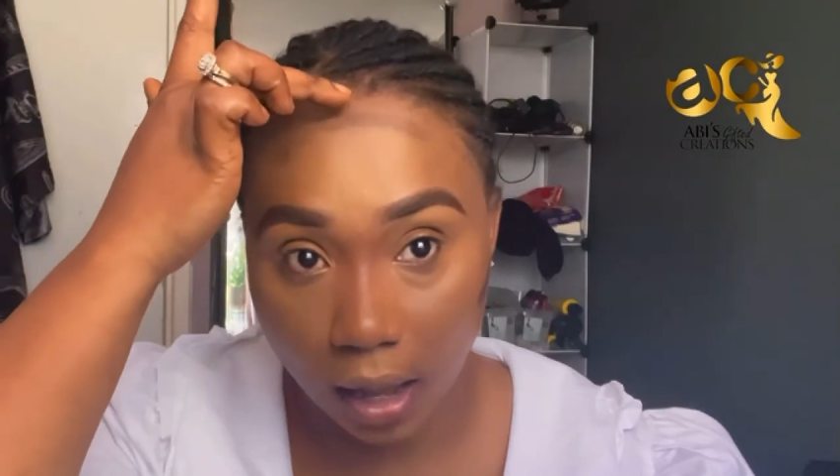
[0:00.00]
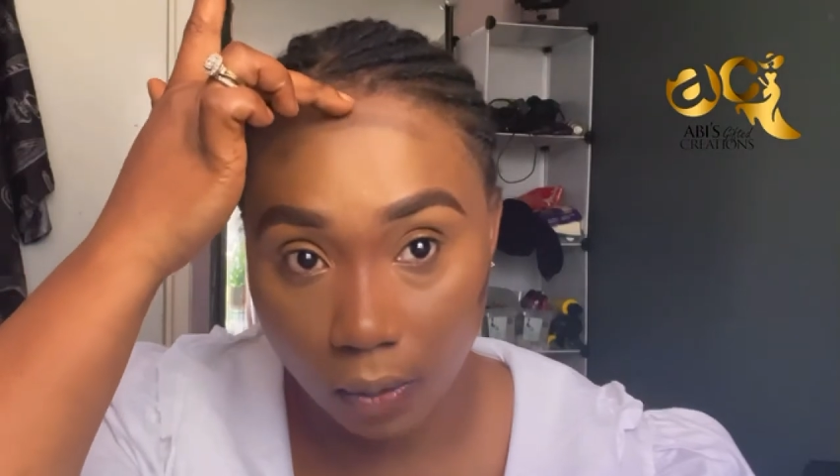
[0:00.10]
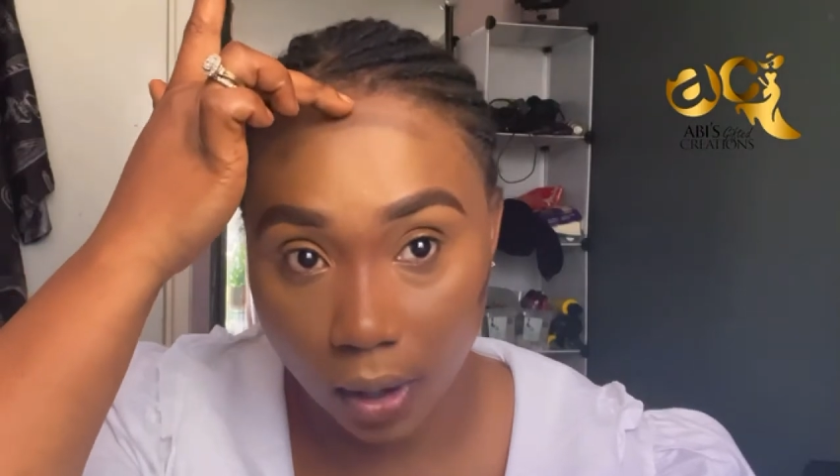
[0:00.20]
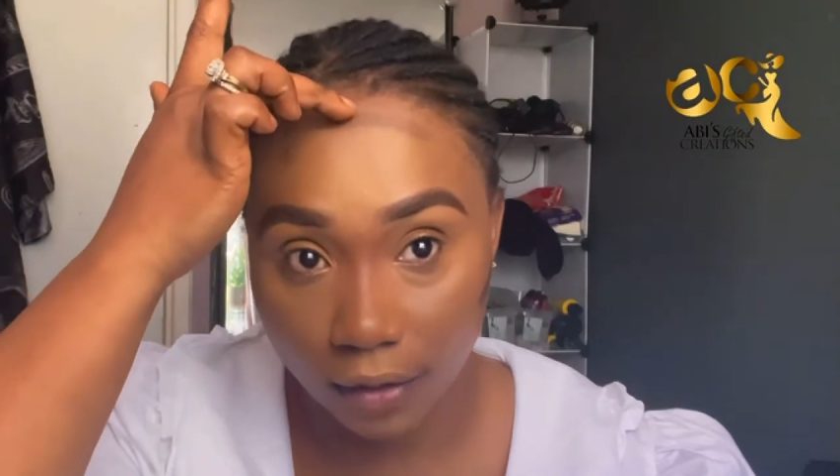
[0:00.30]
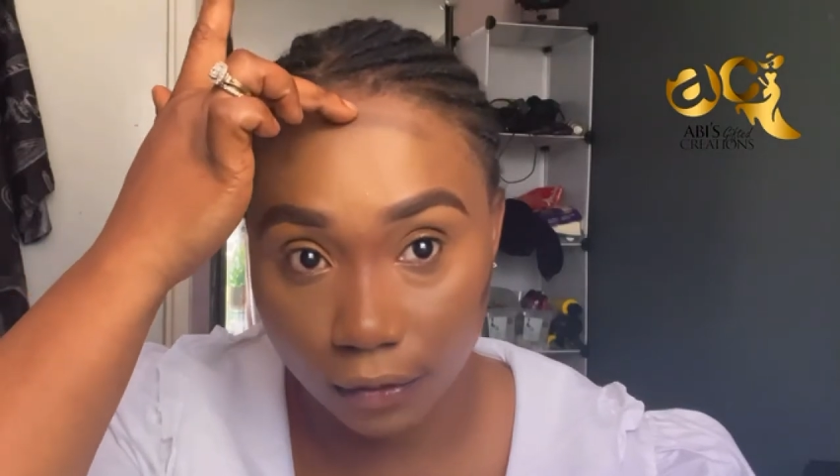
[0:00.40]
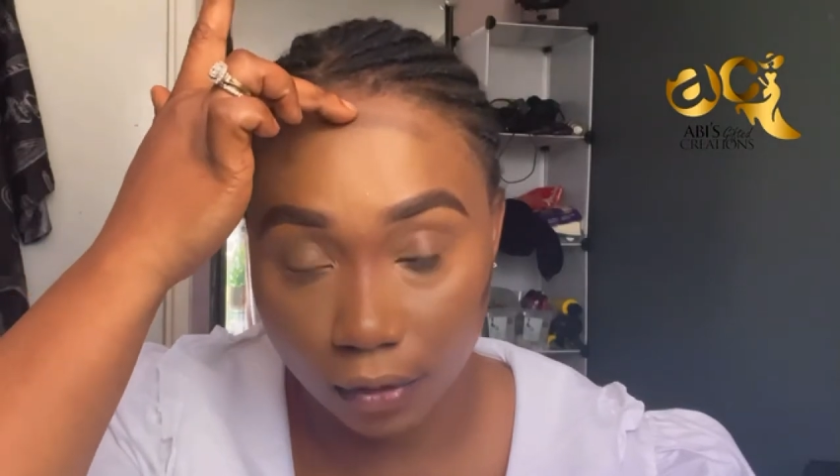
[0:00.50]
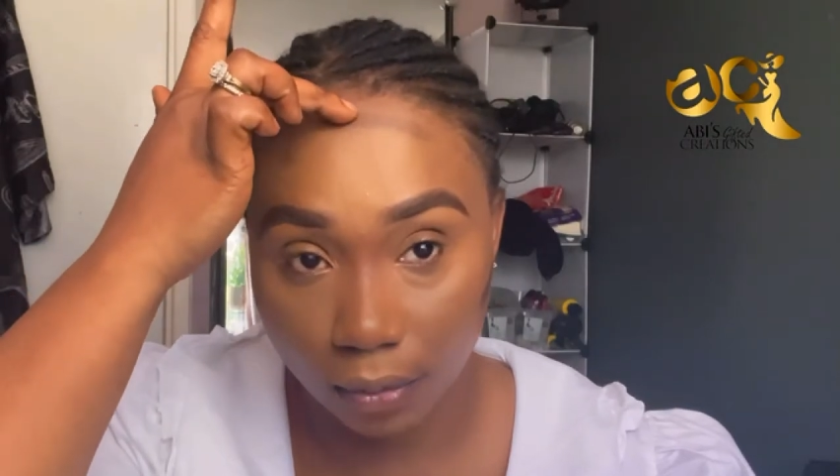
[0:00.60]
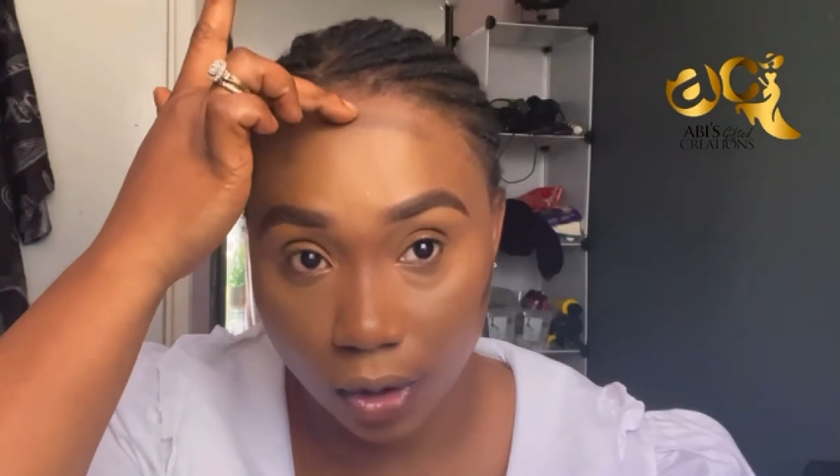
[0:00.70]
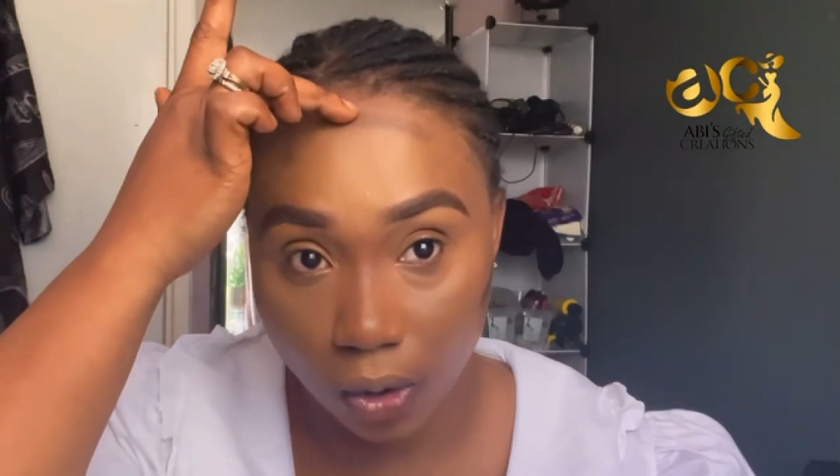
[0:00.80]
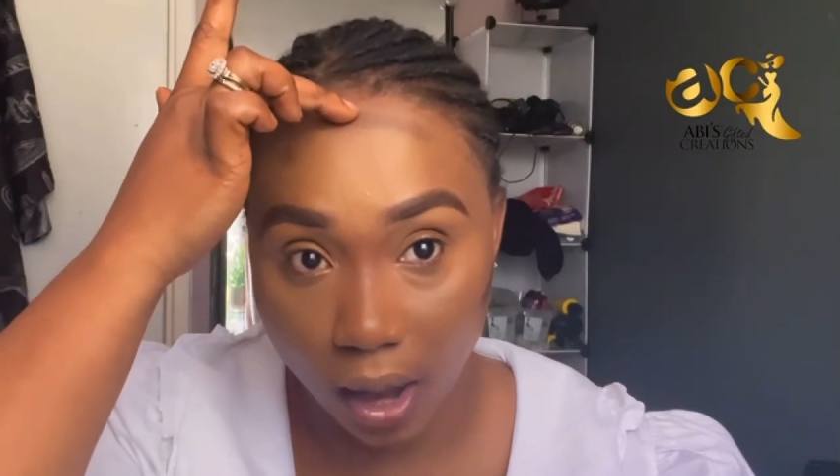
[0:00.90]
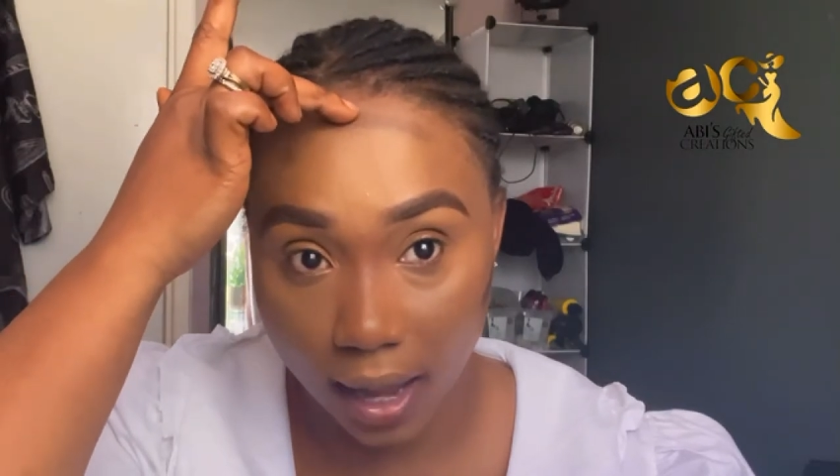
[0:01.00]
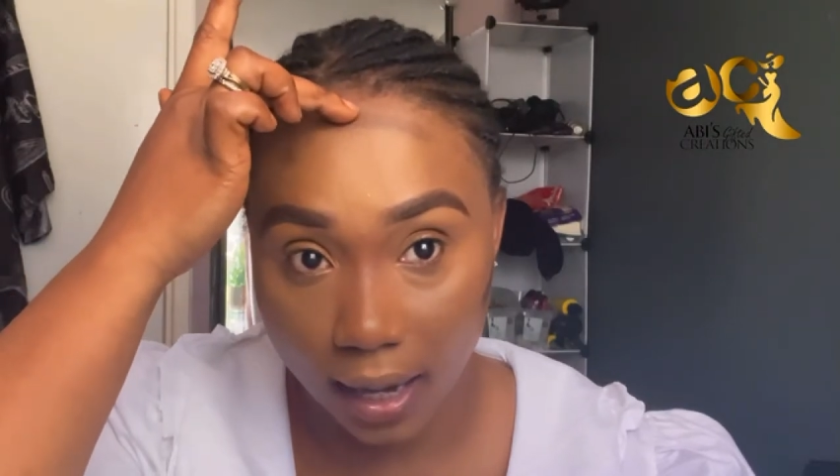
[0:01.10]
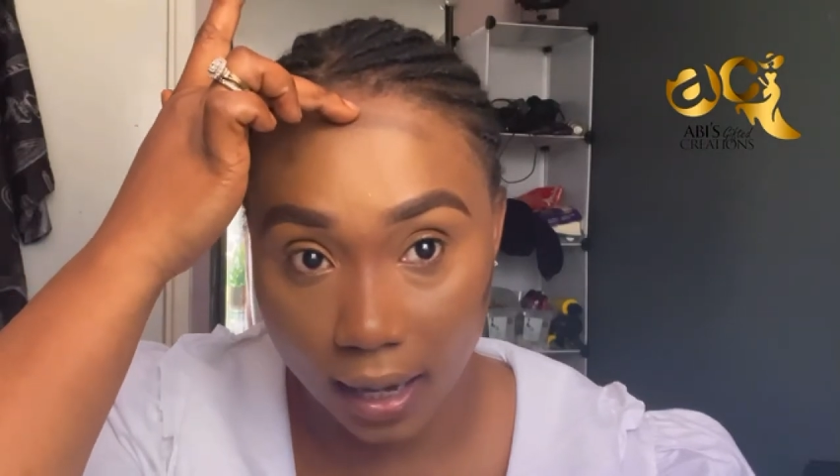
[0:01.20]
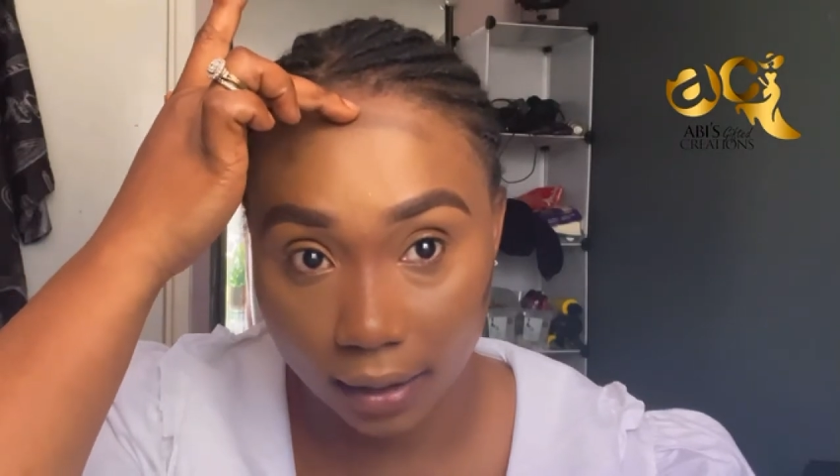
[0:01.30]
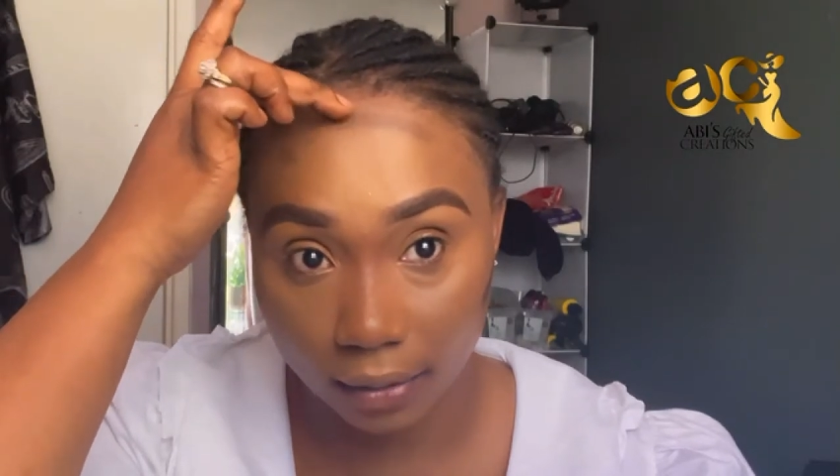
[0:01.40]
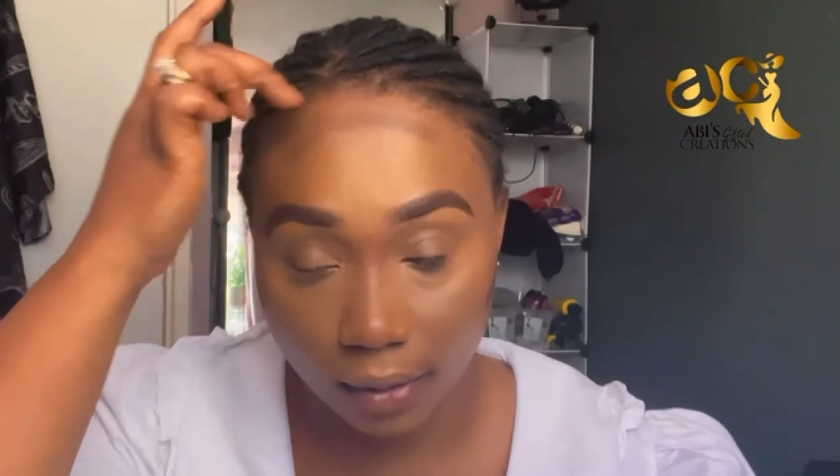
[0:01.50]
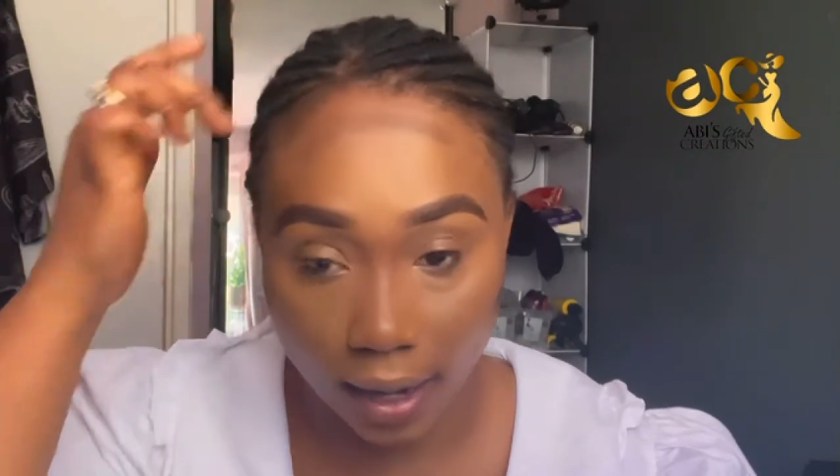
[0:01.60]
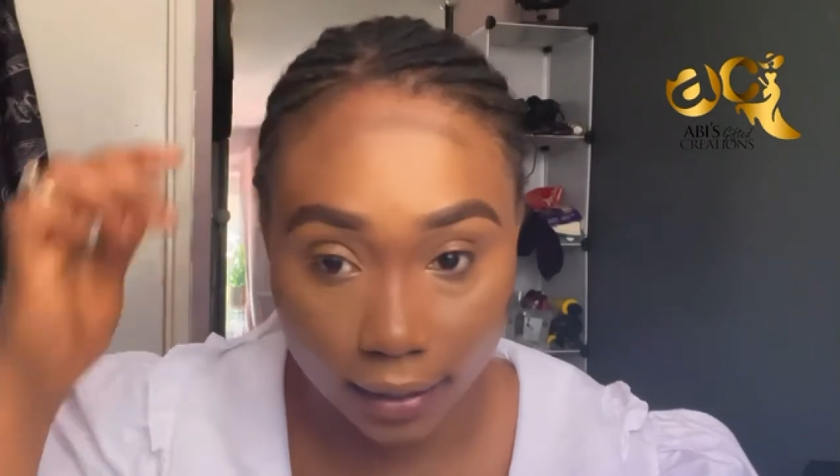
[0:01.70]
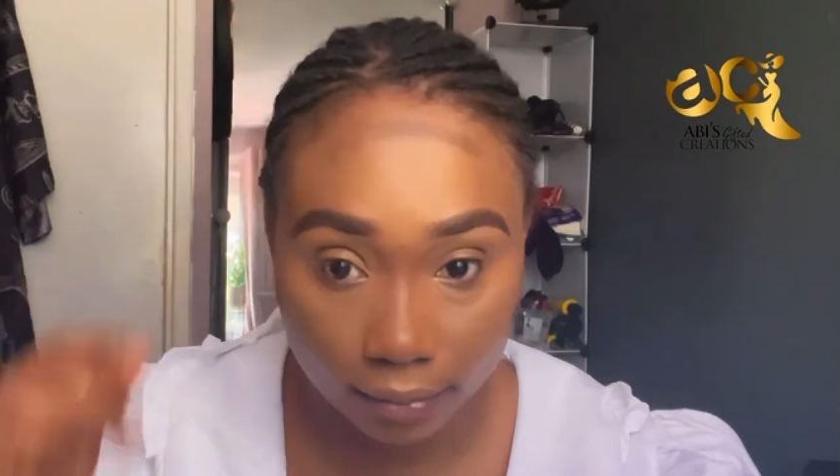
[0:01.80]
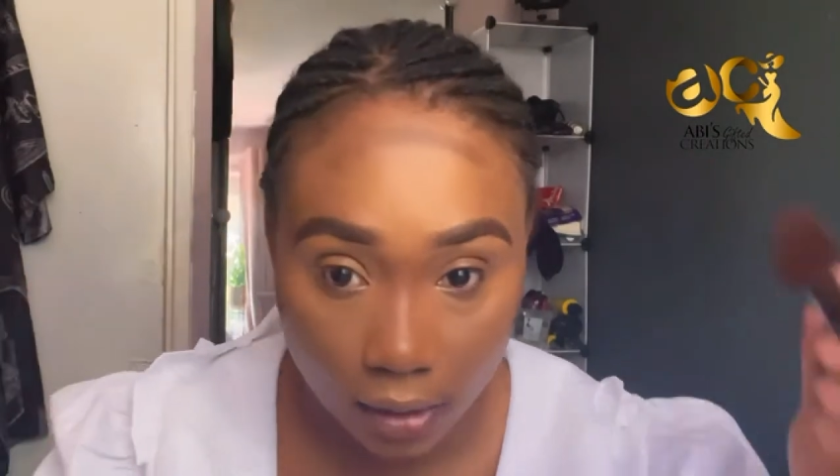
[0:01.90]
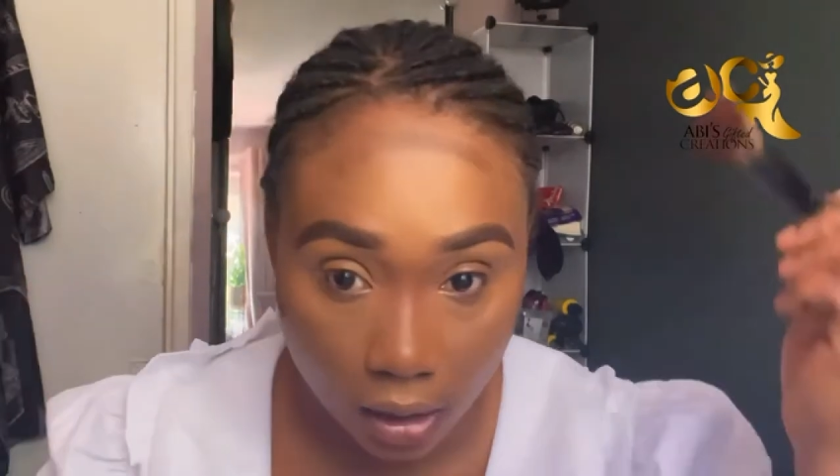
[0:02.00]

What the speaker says: away from your hairline, right?